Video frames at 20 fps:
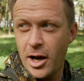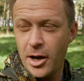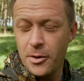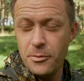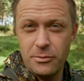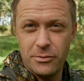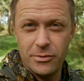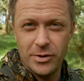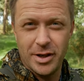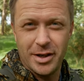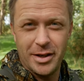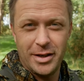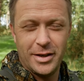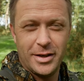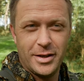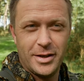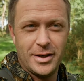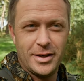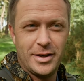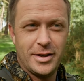Hopefully
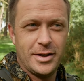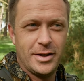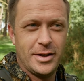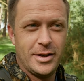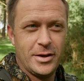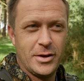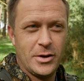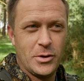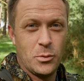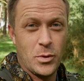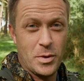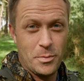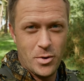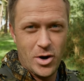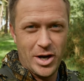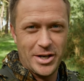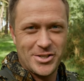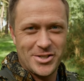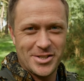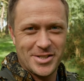we
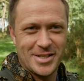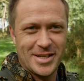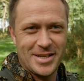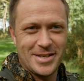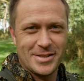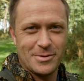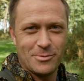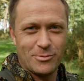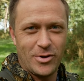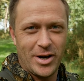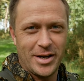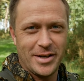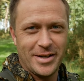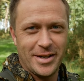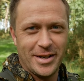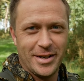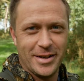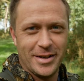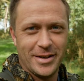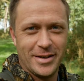might just see some
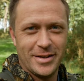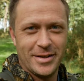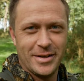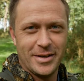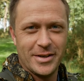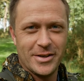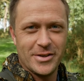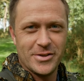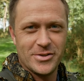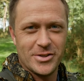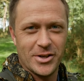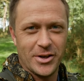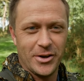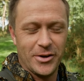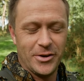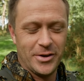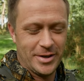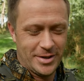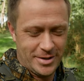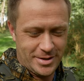red deer,
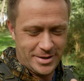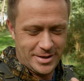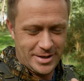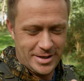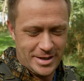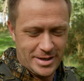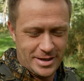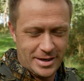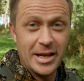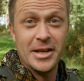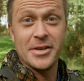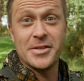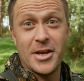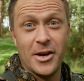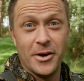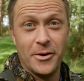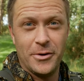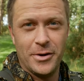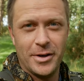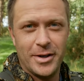so let's
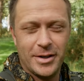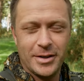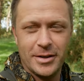go.